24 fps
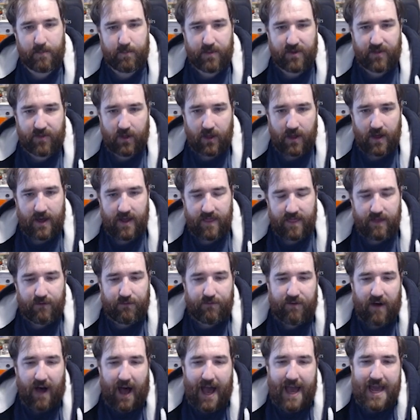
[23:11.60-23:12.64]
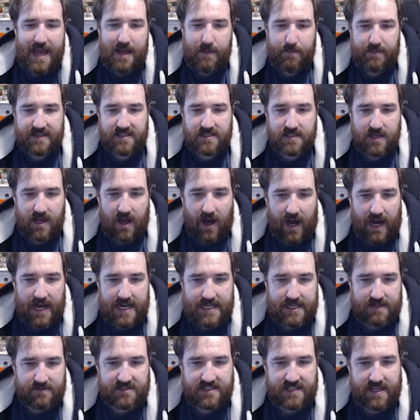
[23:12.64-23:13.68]
but the vibe is
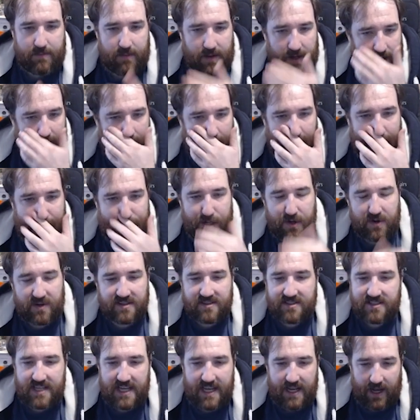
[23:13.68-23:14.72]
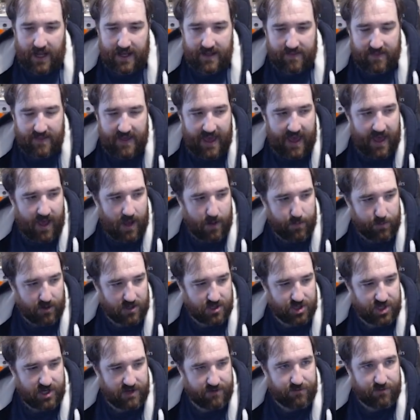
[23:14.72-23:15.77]
kind of similar, and you can see the
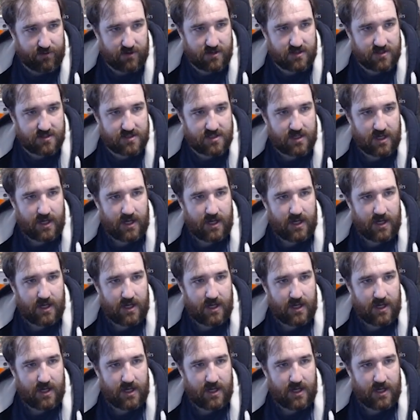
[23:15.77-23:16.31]
airbrush difference